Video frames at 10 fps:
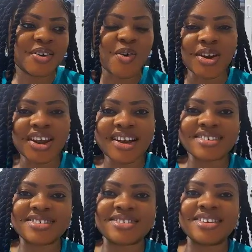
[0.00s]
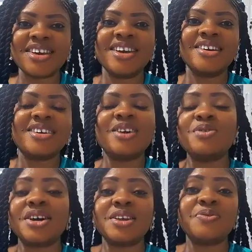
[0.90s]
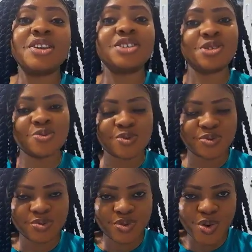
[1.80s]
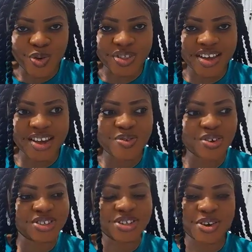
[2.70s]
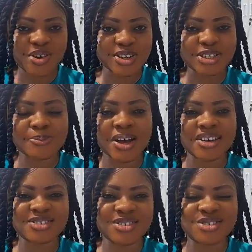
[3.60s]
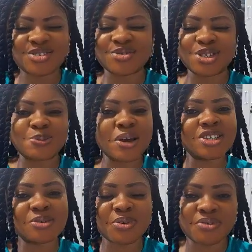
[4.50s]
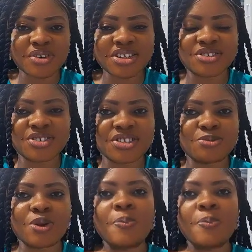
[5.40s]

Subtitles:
corners that you know that definitely she will go there once she comes back, just to spice up your relationship.